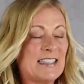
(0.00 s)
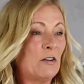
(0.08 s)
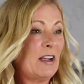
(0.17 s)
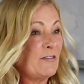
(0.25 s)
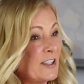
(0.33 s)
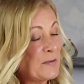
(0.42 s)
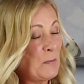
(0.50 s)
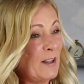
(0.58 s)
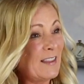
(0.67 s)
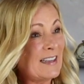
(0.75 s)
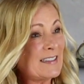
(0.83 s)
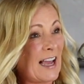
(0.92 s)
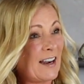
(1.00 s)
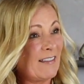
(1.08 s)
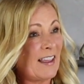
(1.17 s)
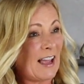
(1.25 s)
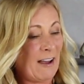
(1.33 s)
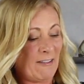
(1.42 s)
So I've just pulled these out of
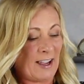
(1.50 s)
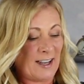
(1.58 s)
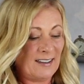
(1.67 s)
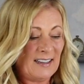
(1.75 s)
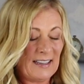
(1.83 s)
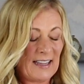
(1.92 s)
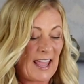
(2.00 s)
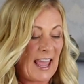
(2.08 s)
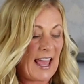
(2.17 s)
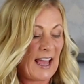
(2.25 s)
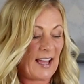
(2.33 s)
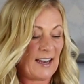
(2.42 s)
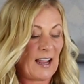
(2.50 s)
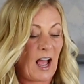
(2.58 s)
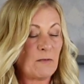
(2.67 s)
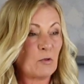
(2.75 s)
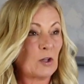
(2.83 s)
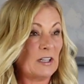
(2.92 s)
the oven, and
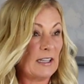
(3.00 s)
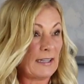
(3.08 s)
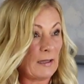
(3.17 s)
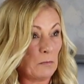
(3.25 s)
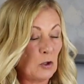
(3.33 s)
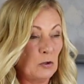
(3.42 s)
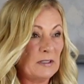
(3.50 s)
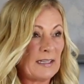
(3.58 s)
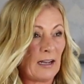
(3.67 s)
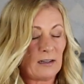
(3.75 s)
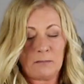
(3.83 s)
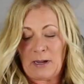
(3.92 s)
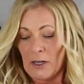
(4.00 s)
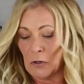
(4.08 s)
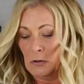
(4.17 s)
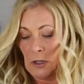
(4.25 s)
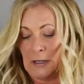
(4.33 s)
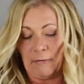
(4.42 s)
I'm going to let them cool down on my
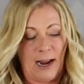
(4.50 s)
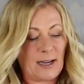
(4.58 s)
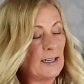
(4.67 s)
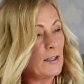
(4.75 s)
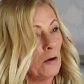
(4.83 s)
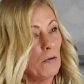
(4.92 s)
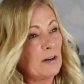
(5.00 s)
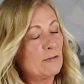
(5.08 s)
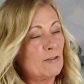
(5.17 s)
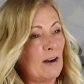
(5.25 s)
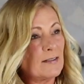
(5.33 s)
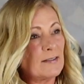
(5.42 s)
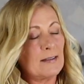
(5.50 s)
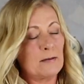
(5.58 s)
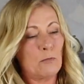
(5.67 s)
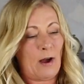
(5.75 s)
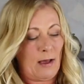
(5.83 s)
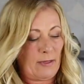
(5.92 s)
cooling rack. You don't want to frost them
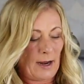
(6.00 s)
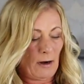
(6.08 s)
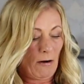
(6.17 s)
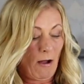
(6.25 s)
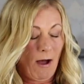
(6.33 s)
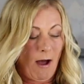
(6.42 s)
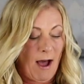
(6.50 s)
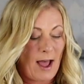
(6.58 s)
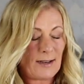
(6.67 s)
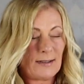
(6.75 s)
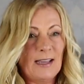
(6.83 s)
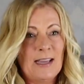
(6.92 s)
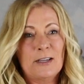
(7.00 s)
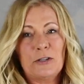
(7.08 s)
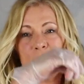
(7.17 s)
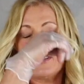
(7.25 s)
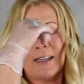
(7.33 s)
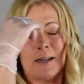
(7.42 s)
while they are hot. It's
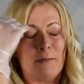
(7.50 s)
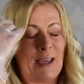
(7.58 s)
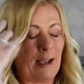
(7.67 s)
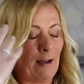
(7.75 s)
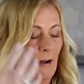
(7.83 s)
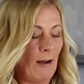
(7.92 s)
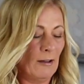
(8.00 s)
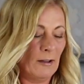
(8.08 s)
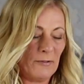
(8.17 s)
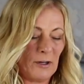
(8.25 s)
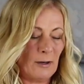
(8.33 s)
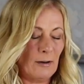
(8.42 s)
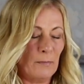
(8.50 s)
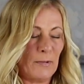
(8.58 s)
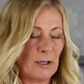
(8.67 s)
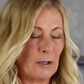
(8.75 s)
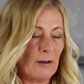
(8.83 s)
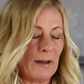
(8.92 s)
just going to make all of your
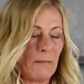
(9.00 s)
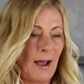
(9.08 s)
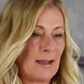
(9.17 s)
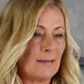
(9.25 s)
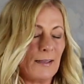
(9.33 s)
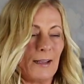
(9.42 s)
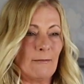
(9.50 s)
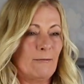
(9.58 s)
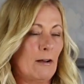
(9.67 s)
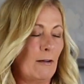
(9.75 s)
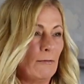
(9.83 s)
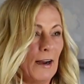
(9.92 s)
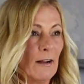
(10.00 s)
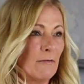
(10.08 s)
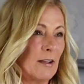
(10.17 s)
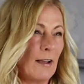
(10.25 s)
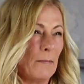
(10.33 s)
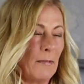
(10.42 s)
buttercream icing fall right off the
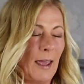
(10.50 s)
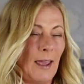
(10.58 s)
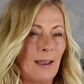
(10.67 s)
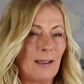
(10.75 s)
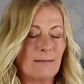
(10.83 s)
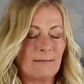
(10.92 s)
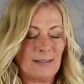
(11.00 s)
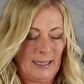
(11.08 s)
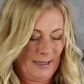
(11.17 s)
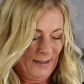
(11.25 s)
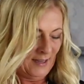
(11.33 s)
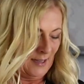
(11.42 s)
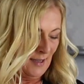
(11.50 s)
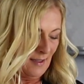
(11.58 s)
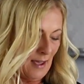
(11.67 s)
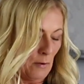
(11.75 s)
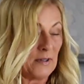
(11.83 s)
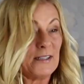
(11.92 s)
cupcake, and
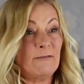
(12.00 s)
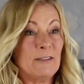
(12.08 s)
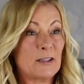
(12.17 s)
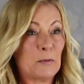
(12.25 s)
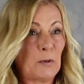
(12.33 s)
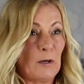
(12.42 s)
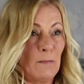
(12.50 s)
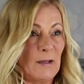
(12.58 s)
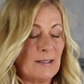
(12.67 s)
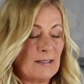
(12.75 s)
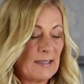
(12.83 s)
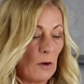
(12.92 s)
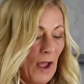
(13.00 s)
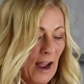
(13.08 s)
that would defeat the purpose. So